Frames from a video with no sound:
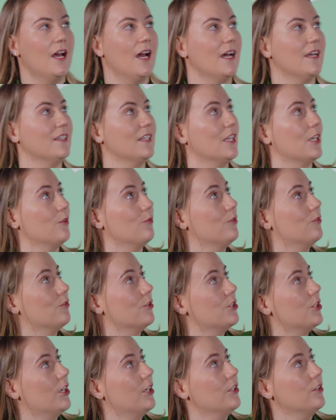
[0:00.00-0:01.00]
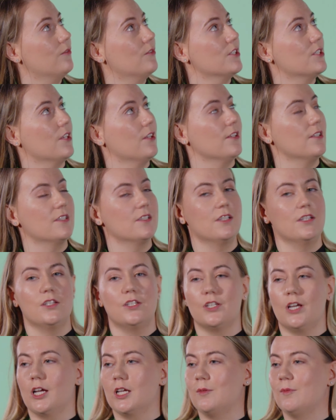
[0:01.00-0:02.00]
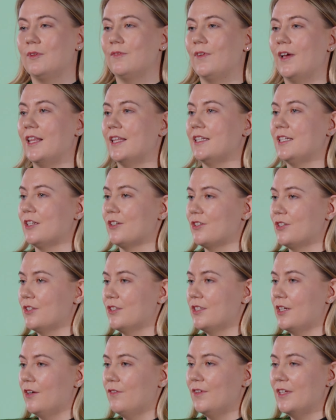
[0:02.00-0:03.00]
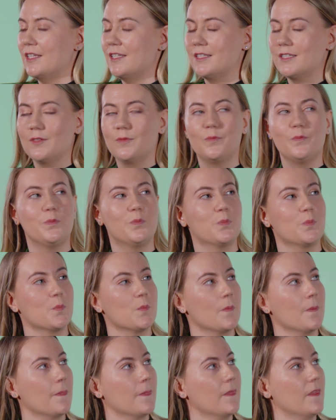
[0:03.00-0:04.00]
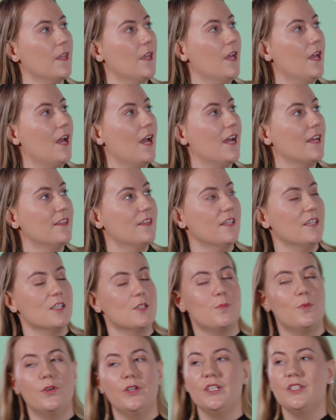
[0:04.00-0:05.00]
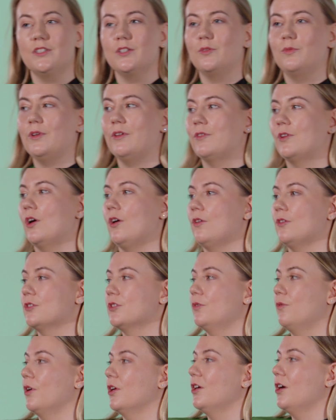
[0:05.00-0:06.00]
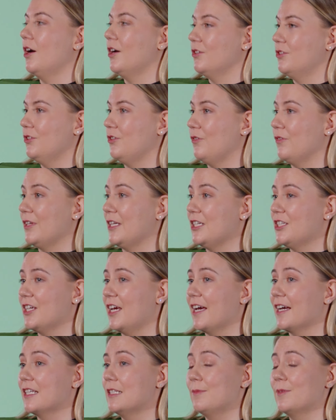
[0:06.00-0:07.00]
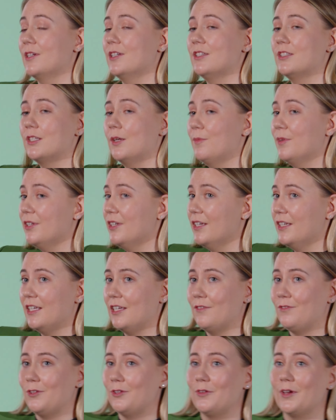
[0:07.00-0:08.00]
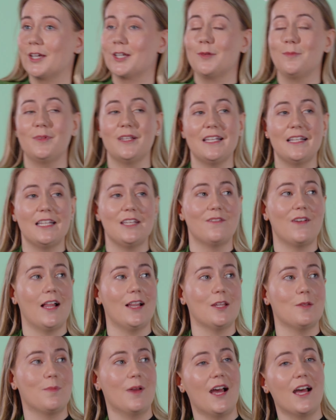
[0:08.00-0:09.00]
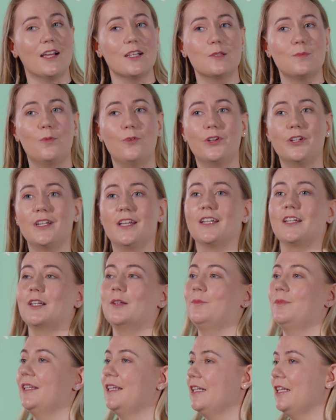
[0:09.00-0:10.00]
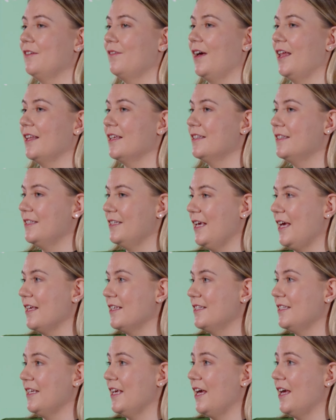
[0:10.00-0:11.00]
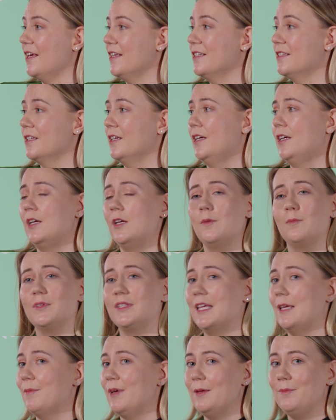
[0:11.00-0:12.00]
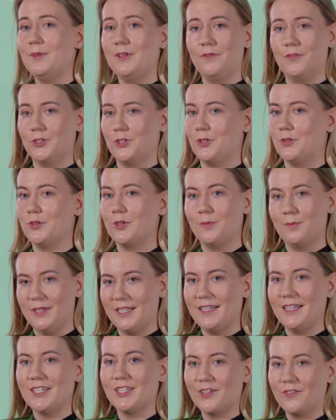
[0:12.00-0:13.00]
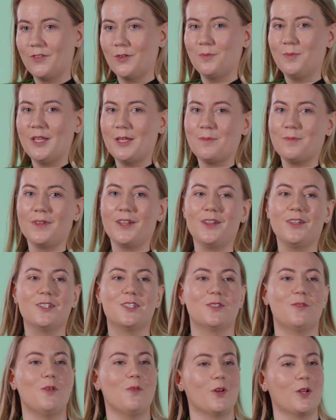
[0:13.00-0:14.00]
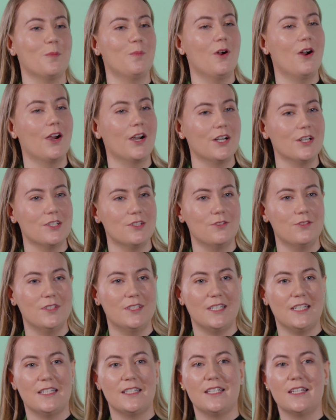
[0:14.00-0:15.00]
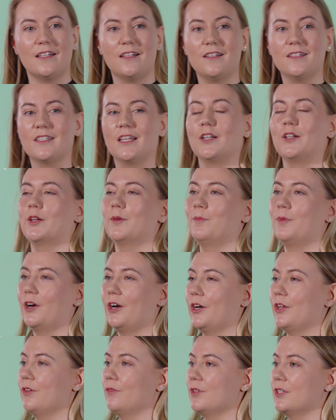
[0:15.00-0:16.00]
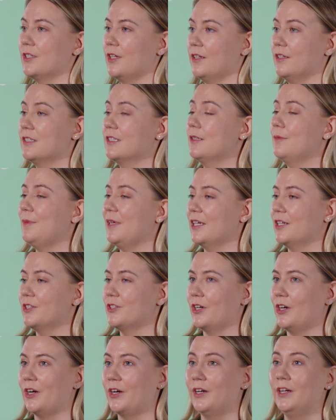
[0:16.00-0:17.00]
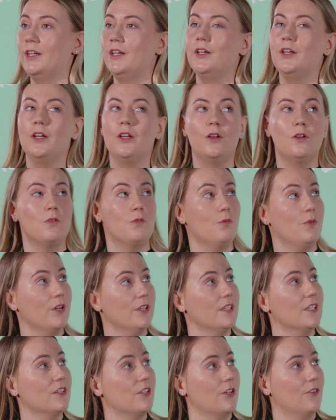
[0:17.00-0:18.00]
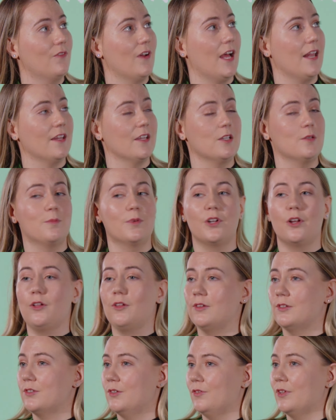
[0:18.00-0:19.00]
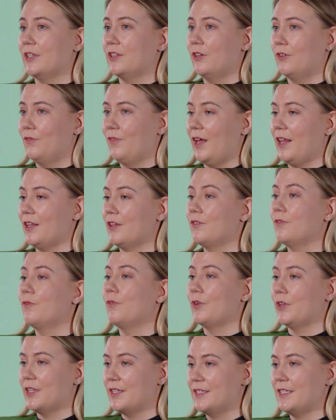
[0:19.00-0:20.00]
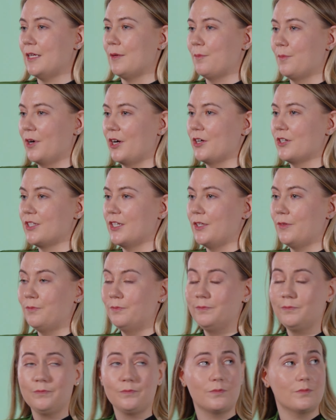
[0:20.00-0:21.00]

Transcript: And then it would return the results to the document validation service. At this point, we would also run continuity checks because someone could give you a completely valid passport and a completely valid CSCS, but they might be for two completely different people. So we want to parse those details and compare the results to make sure, one, that they're valid, but also that they're valid for the same person.